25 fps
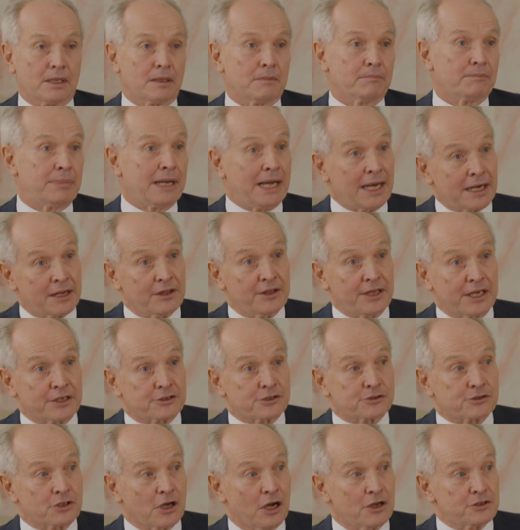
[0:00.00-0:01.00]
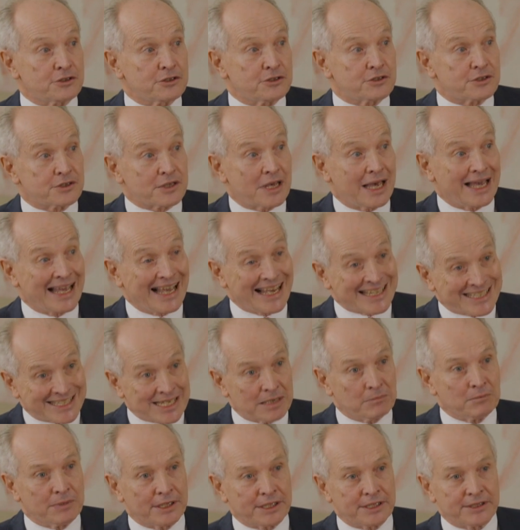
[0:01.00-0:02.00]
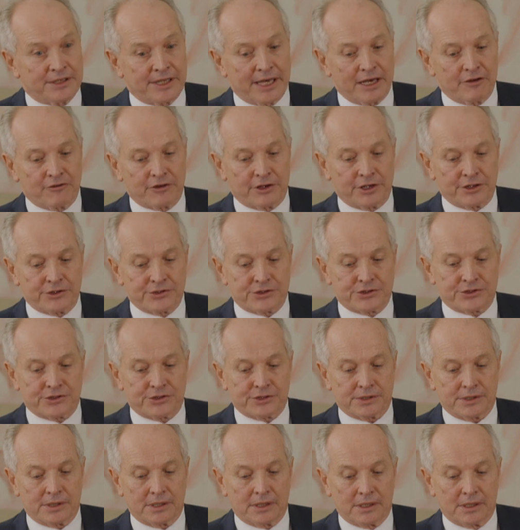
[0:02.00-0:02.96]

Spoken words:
Part of the exercise is assembling the evidence,